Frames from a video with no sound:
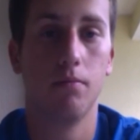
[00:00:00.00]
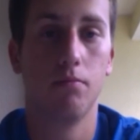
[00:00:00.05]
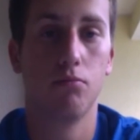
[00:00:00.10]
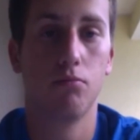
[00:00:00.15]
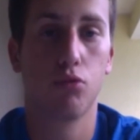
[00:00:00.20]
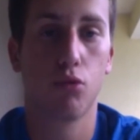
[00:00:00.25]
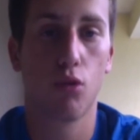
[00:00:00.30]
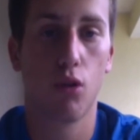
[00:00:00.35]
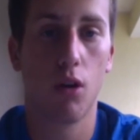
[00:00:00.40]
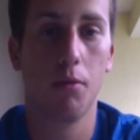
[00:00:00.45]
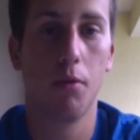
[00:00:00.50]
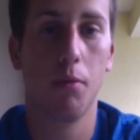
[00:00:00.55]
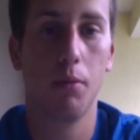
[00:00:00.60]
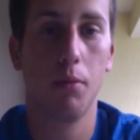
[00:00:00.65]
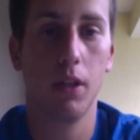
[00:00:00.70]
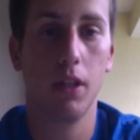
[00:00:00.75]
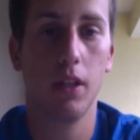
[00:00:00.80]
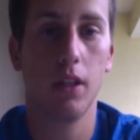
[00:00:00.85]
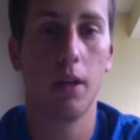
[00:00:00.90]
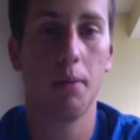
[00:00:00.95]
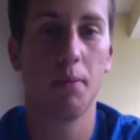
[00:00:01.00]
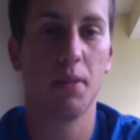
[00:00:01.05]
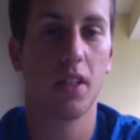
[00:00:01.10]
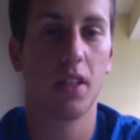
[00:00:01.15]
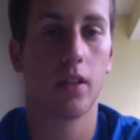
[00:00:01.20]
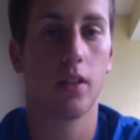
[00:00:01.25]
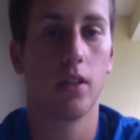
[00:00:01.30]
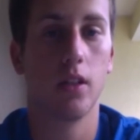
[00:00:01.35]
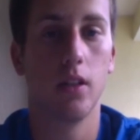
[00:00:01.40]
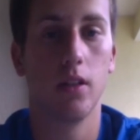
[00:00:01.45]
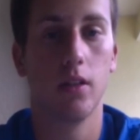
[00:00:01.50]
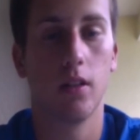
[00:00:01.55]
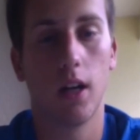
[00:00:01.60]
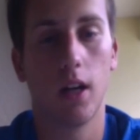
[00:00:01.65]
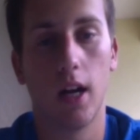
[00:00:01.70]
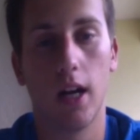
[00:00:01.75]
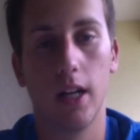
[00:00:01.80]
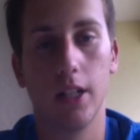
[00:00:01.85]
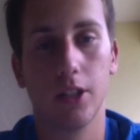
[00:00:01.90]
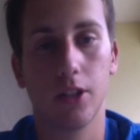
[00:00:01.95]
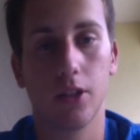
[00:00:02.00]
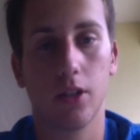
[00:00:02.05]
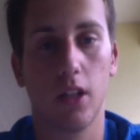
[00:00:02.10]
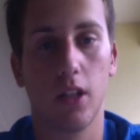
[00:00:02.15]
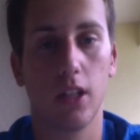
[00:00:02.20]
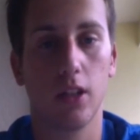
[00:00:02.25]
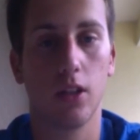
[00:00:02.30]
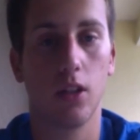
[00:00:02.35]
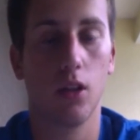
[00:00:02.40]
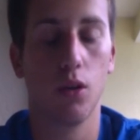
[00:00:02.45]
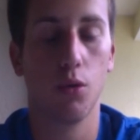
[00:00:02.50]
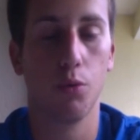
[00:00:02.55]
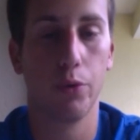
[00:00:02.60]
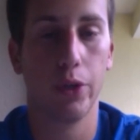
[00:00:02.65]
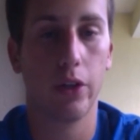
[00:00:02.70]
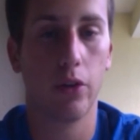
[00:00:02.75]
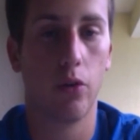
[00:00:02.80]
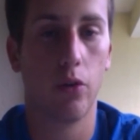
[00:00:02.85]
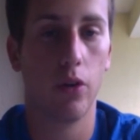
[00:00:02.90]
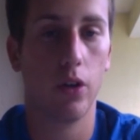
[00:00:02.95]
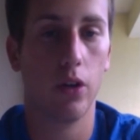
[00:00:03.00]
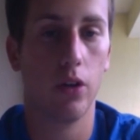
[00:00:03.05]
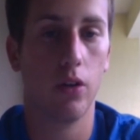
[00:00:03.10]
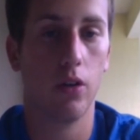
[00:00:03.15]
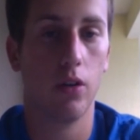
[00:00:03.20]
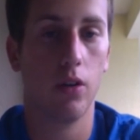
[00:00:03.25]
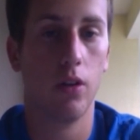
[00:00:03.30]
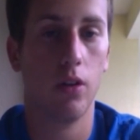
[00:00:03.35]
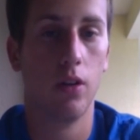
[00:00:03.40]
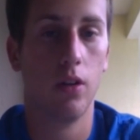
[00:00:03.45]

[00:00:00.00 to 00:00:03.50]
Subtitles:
Probably the M16. I just like the low recoil,